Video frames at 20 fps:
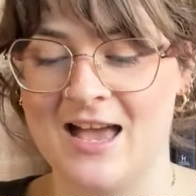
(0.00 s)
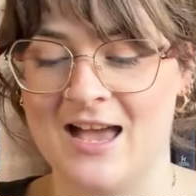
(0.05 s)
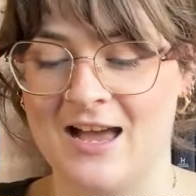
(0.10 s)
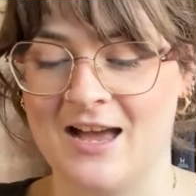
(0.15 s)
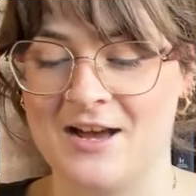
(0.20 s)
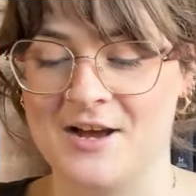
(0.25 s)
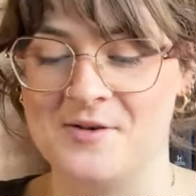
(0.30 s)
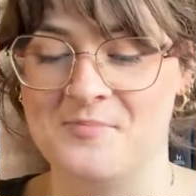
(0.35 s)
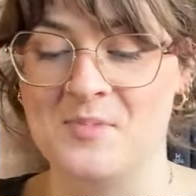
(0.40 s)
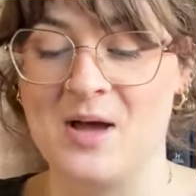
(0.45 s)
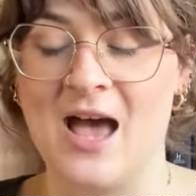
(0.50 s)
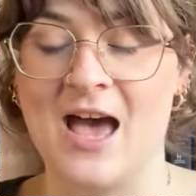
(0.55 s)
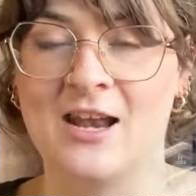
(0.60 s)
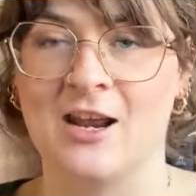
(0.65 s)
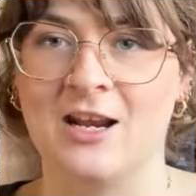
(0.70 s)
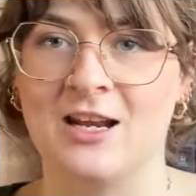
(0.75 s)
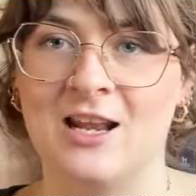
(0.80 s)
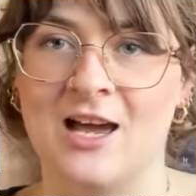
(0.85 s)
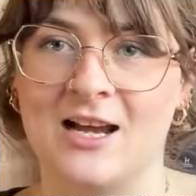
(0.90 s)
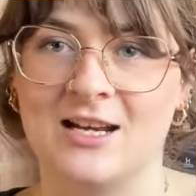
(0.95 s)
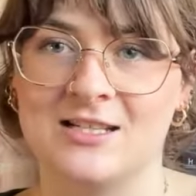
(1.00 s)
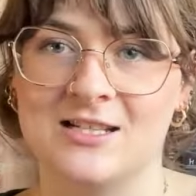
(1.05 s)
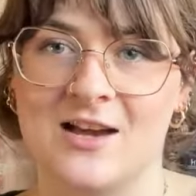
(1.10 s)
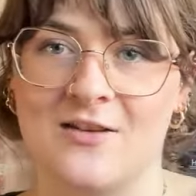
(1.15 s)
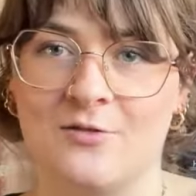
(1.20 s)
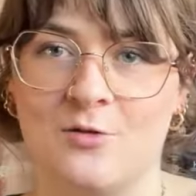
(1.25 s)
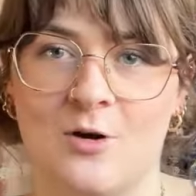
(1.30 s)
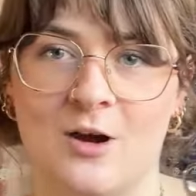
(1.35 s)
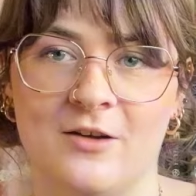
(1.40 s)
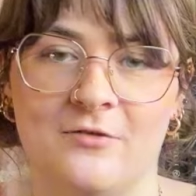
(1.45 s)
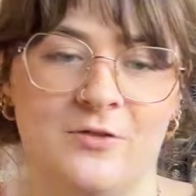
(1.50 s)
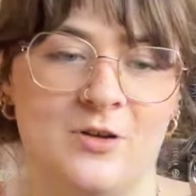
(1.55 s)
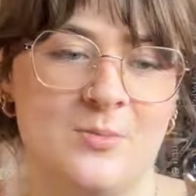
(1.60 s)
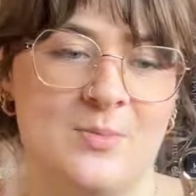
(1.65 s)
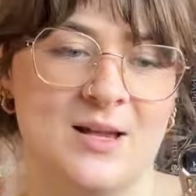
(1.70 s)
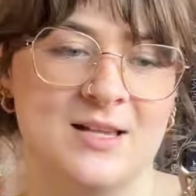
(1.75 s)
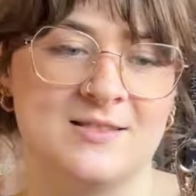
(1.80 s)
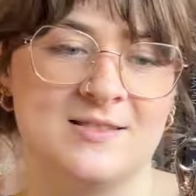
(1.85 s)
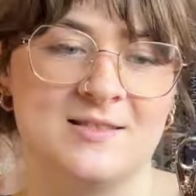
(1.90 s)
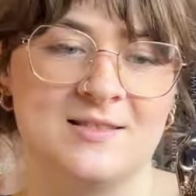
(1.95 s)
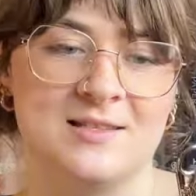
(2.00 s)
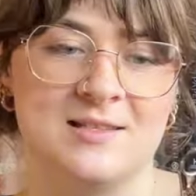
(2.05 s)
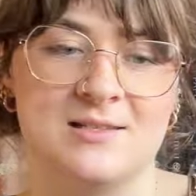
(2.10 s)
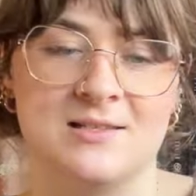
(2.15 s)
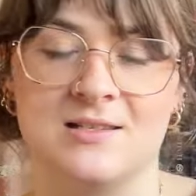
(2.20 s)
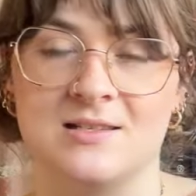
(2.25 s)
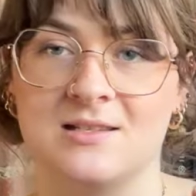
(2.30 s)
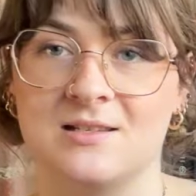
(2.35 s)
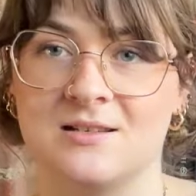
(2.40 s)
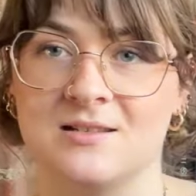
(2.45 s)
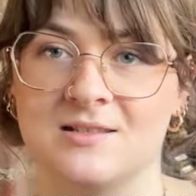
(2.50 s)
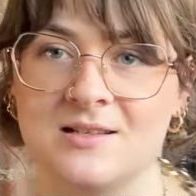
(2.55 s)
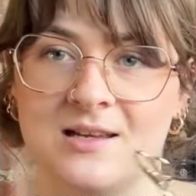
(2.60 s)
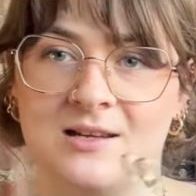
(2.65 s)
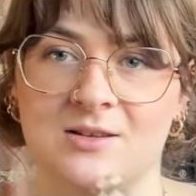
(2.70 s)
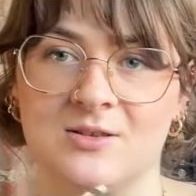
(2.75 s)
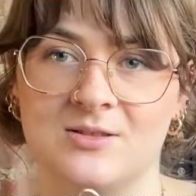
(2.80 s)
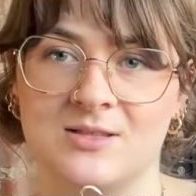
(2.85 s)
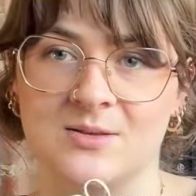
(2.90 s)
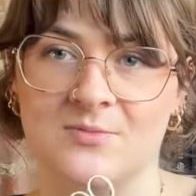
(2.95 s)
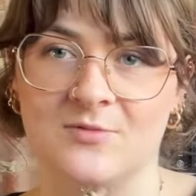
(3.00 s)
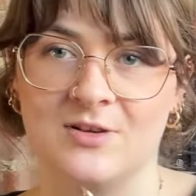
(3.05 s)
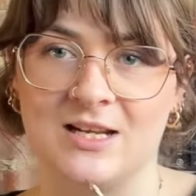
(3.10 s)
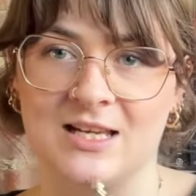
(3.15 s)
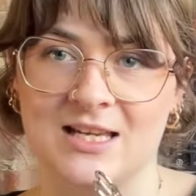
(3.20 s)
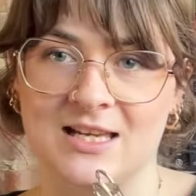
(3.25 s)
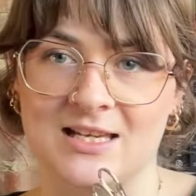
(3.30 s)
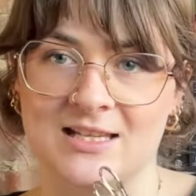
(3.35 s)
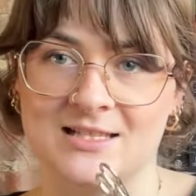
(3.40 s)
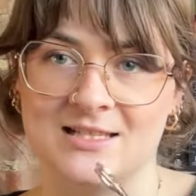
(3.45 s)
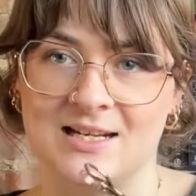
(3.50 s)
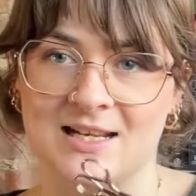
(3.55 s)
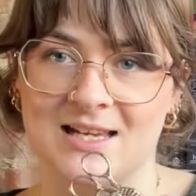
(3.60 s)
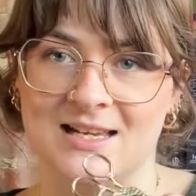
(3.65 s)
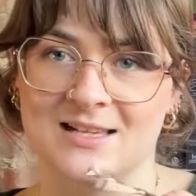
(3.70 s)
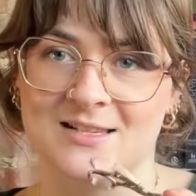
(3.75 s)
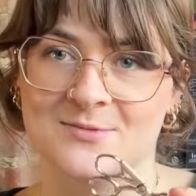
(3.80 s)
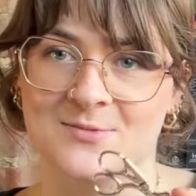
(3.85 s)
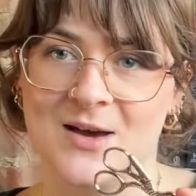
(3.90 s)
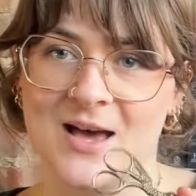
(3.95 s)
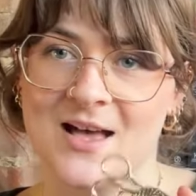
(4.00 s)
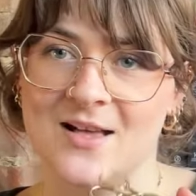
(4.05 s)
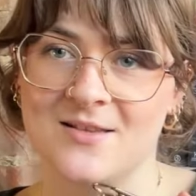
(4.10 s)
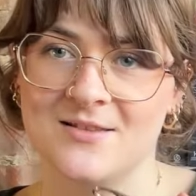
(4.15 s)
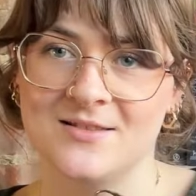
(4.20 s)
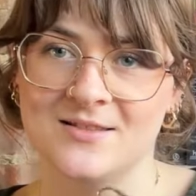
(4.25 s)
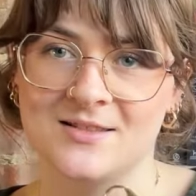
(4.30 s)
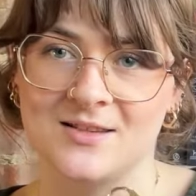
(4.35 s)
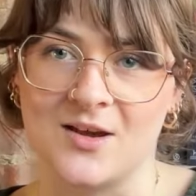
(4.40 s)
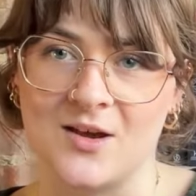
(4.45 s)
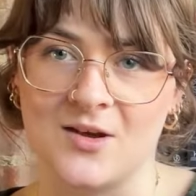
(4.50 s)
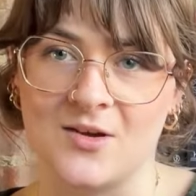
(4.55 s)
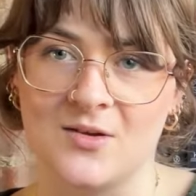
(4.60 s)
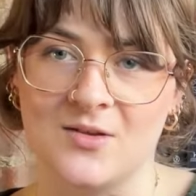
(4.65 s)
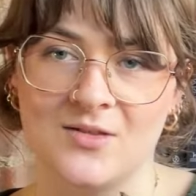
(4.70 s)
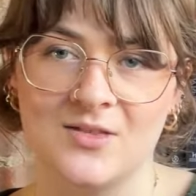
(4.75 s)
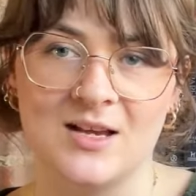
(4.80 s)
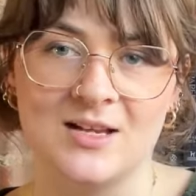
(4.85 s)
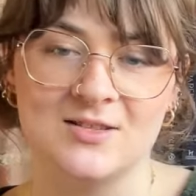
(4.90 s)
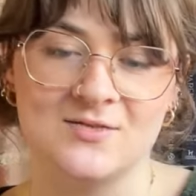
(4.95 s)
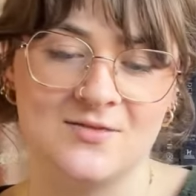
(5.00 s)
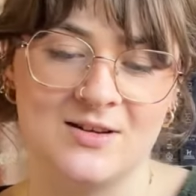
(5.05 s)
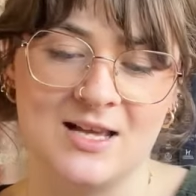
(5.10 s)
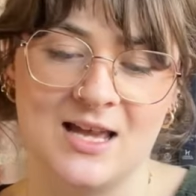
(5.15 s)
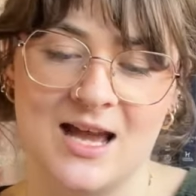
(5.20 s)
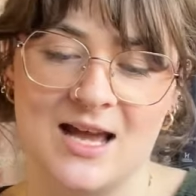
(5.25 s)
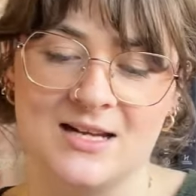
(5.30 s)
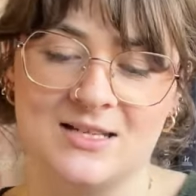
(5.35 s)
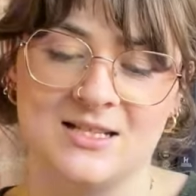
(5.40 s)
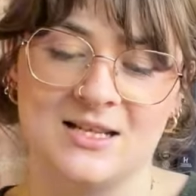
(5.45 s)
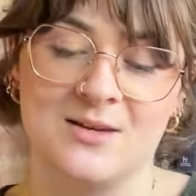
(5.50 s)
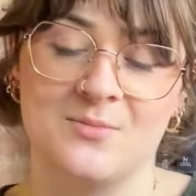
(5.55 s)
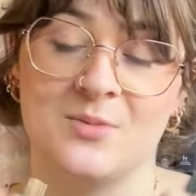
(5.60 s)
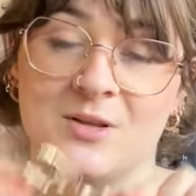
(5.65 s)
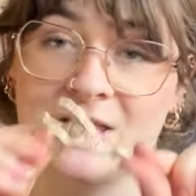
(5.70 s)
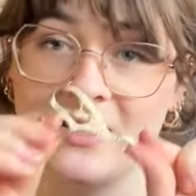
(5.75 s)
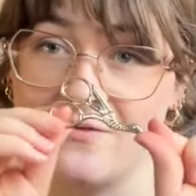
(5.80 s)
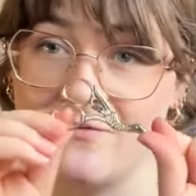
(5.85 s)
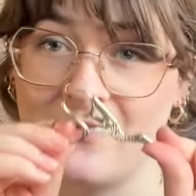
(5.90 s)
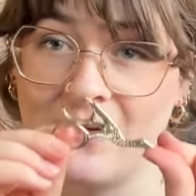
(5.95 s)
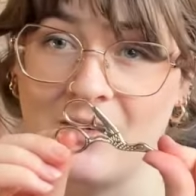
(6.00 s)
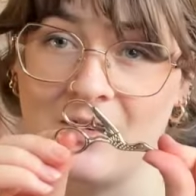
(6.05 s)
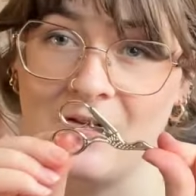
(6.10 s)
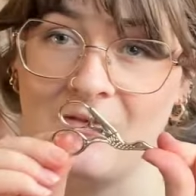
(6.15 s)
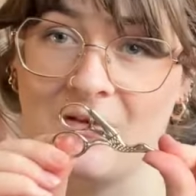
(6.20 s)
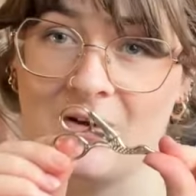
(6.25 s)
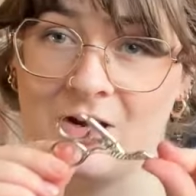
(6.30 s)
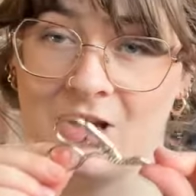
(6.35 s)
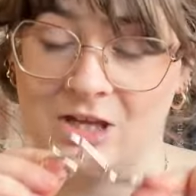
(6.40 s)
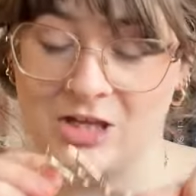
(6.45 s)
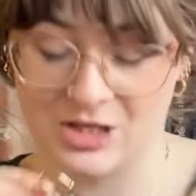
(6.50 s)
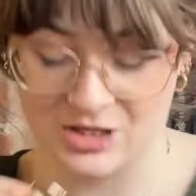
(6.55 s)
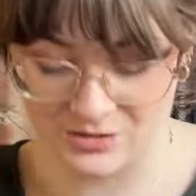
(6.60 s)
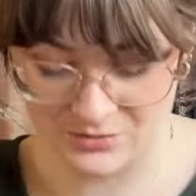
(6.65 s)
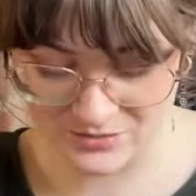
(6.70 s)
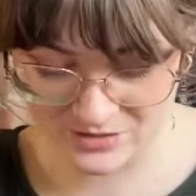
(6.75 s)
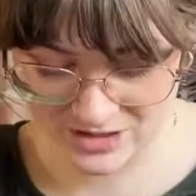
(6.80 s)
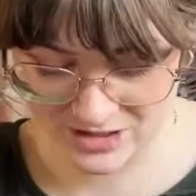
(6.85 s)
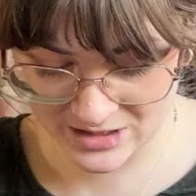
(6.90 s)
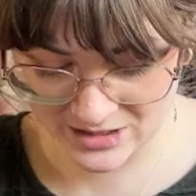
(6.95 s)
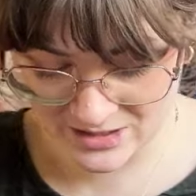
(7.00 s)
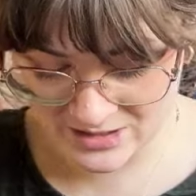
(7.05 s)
And I like to have quite a few pairs of scissors because I lose them really easily as well, so that's really handy, but they're very cute.